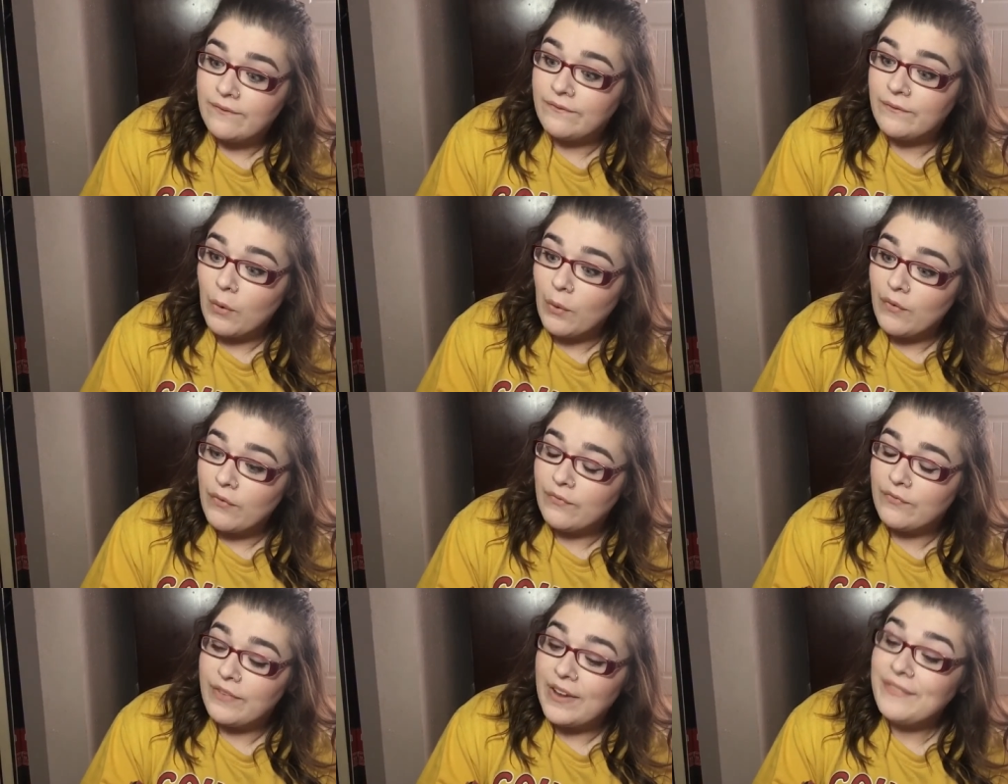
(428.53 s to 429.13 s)

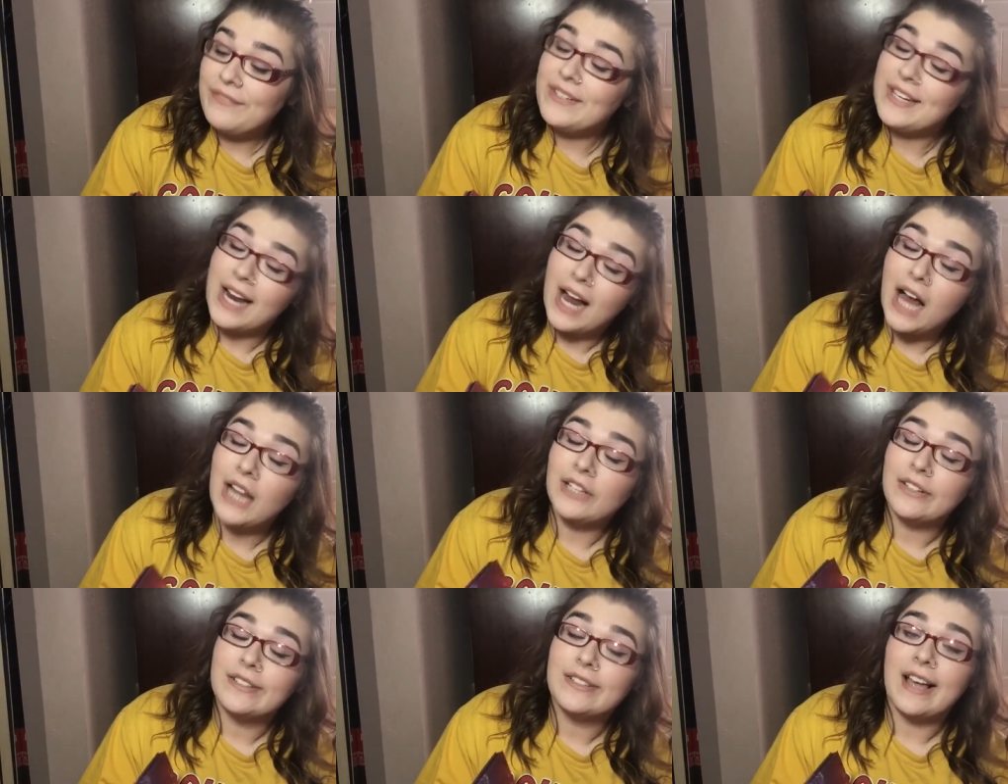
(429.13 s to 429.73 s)
for
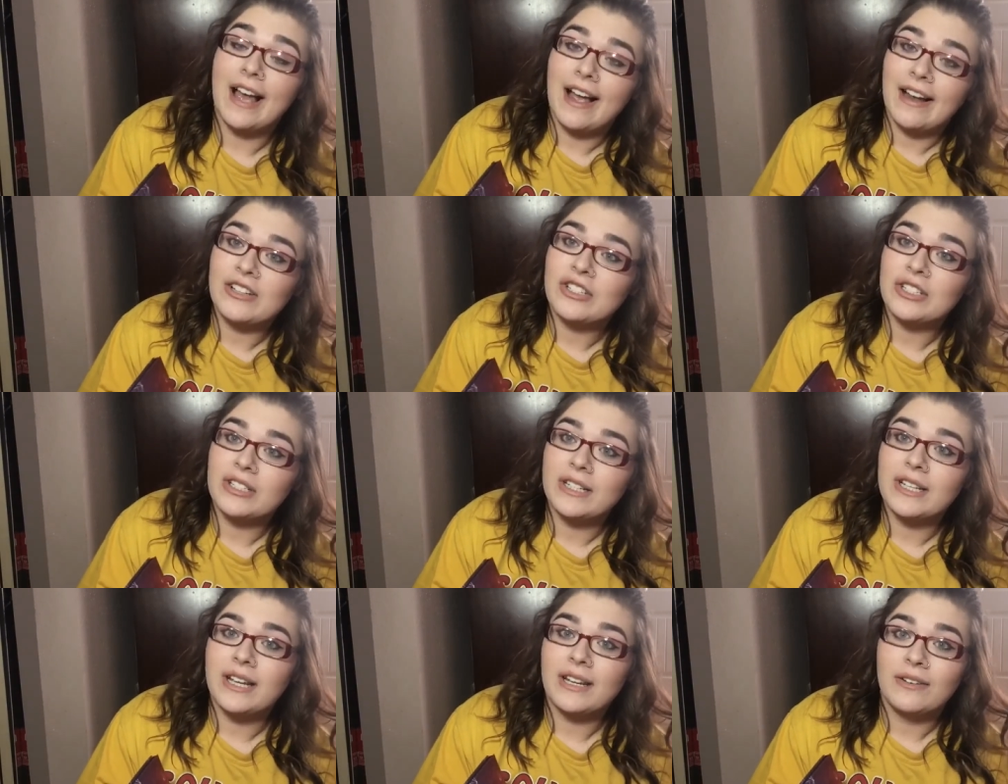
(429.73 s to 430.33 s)
$50
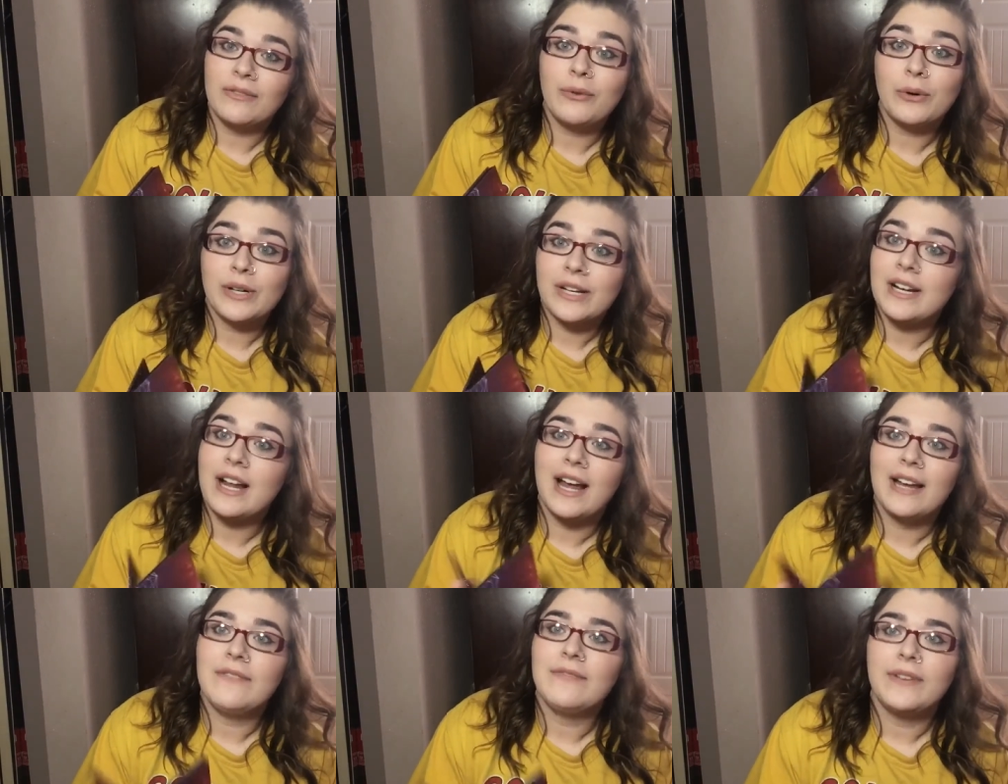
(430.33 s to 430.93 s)
actually,
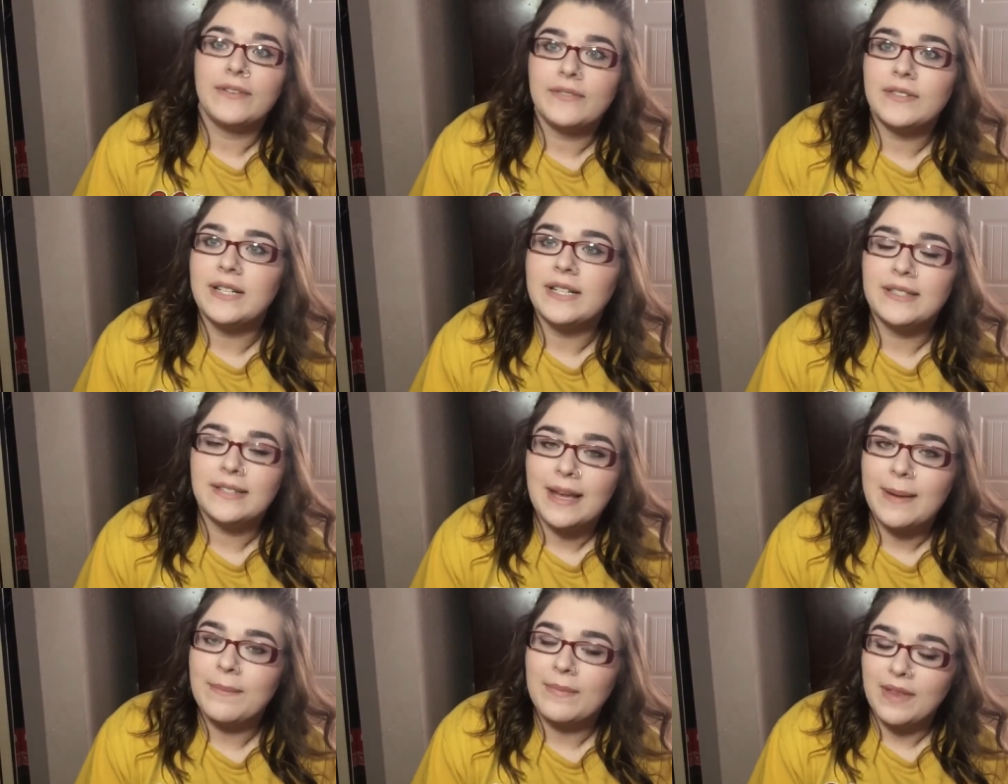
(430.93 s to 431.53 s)
$49.50,
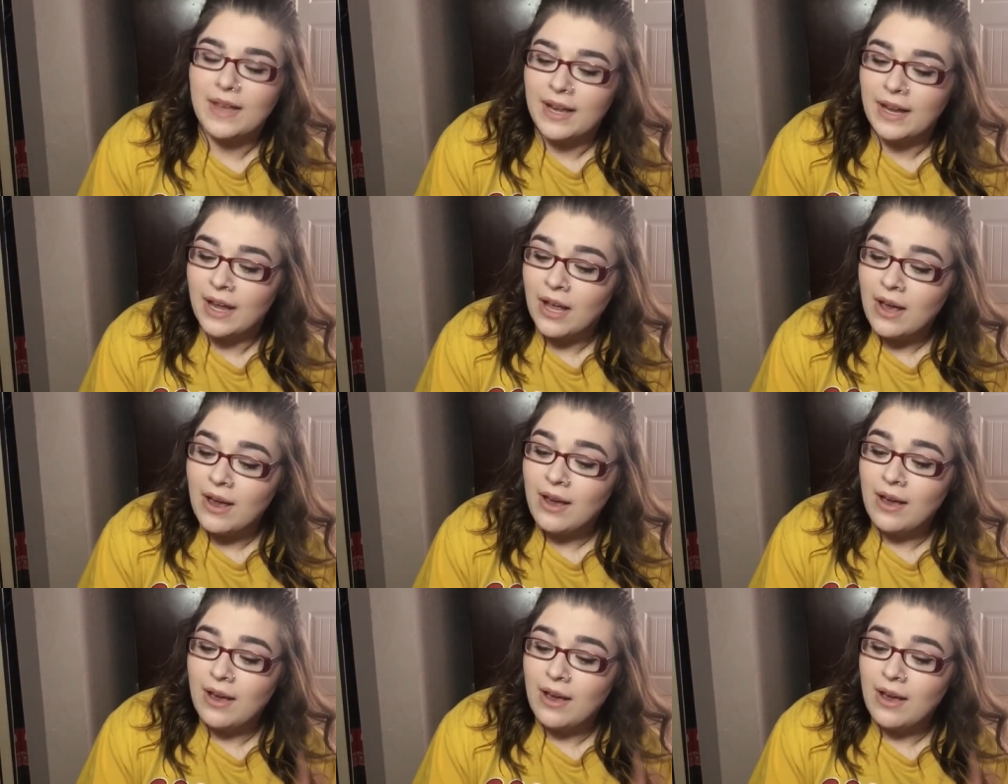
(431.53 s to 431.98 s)
same thing.